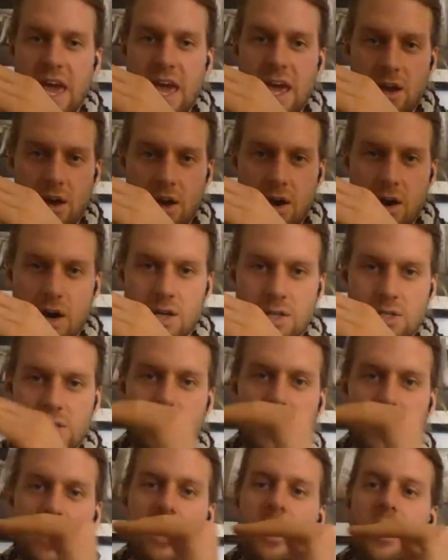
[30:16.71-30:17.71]
ACOS.
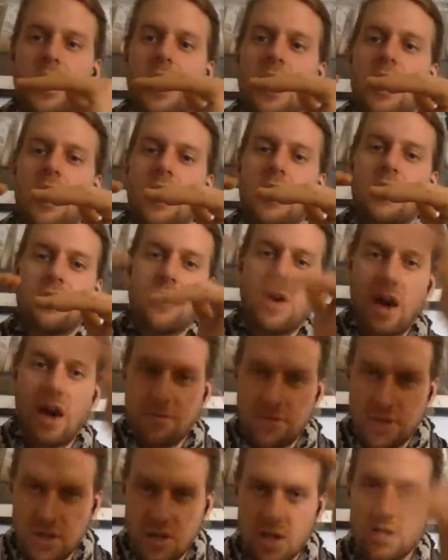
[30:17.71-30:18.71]
You
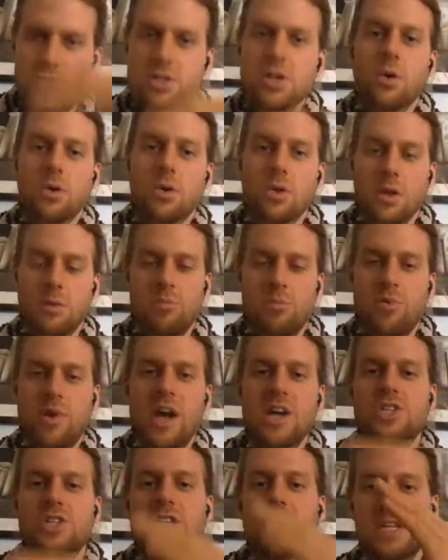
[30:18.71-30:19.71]
have the total
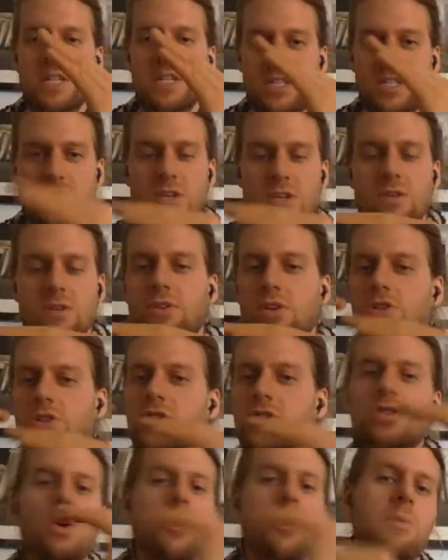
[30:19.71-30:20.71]
impressions.
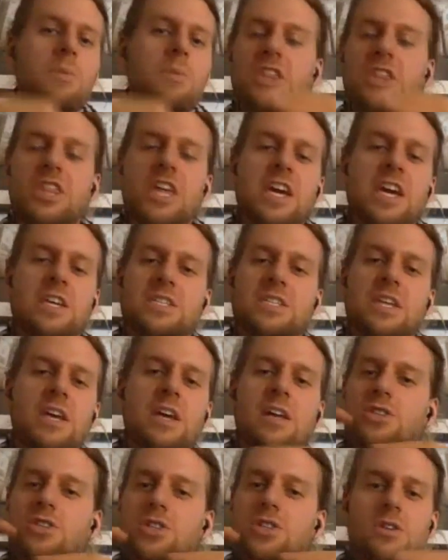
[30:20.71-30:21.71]
There's so many things that
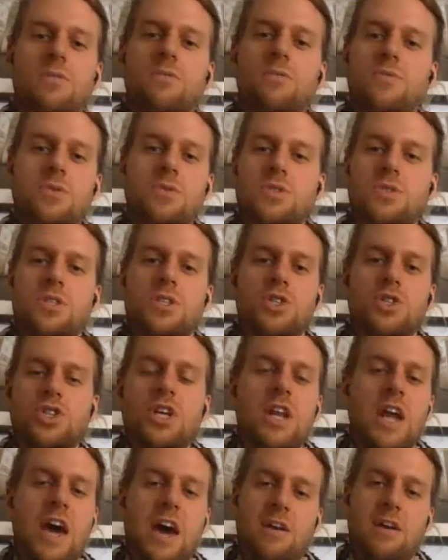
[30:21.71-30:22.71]
it just confuses the
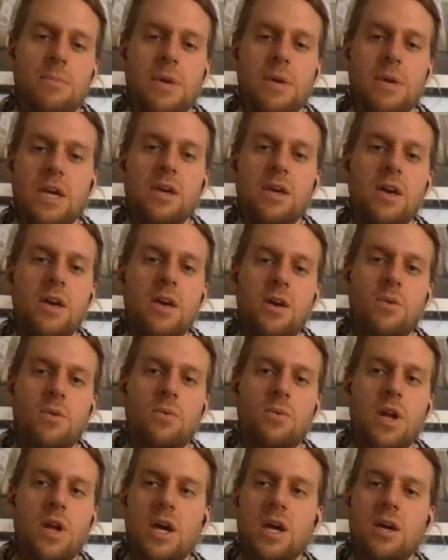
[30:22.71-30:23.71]
shit out of me when
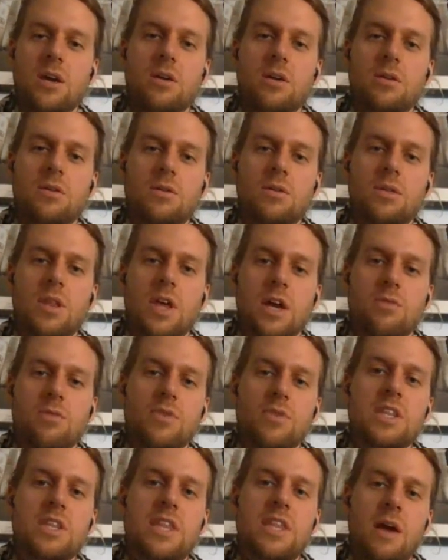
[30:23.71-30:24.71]
I
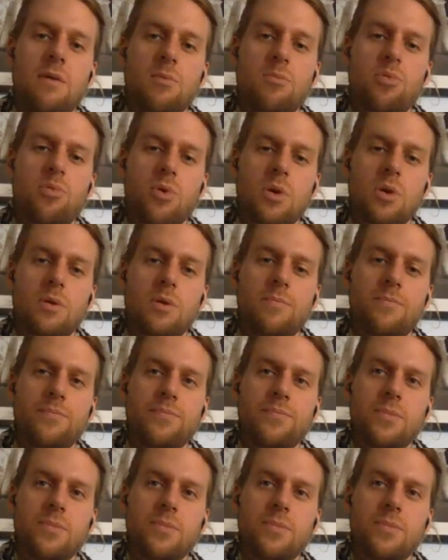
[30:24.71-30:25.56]
read that report.